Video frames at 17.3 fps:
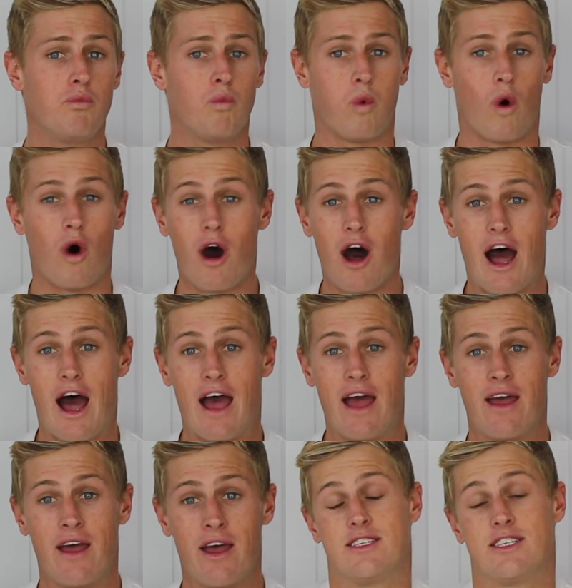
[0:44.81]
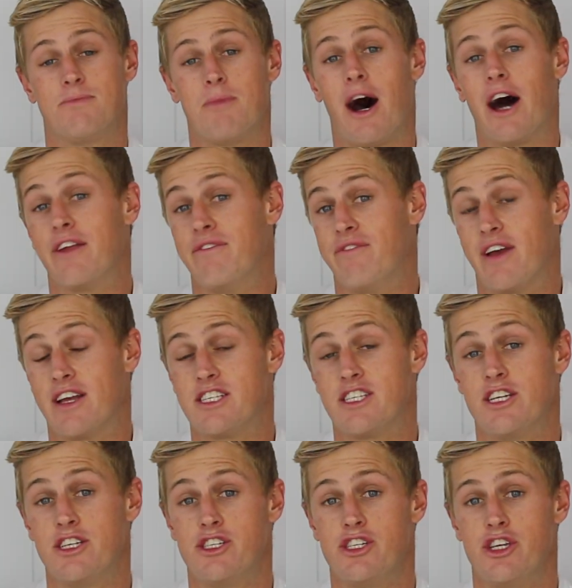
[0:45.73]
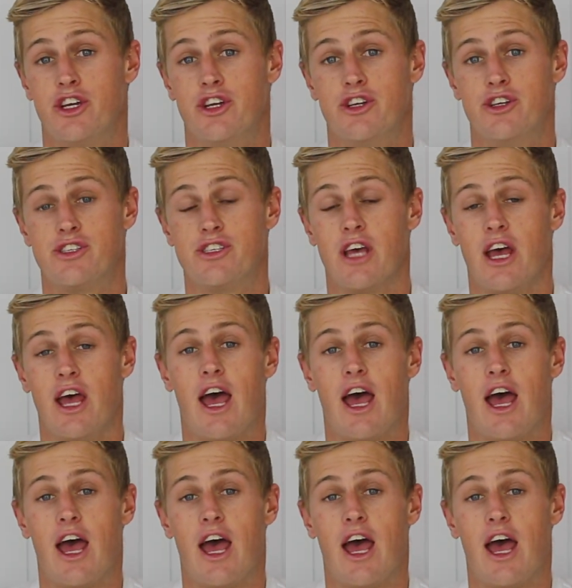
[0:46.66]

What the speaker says: why smart investors use